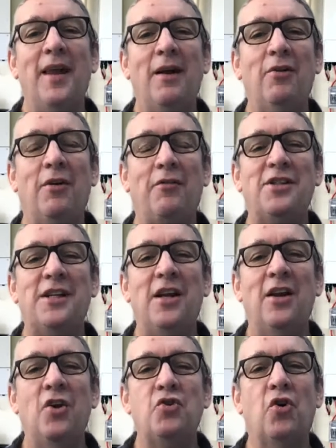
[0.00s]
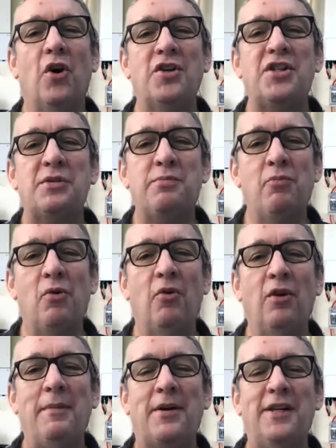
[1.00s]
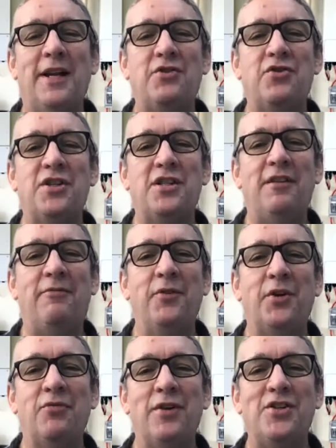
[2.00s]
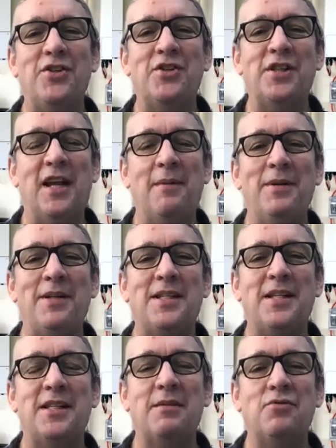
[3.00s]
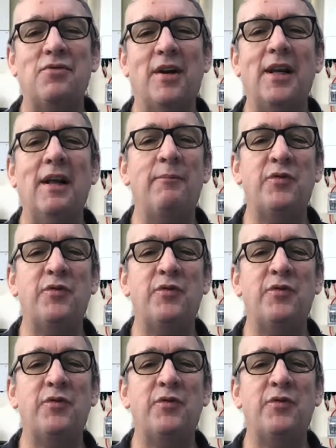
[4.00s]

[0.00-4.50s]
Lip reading: it will obviously draw a small amount of electricity from the grid just to keep its systems running.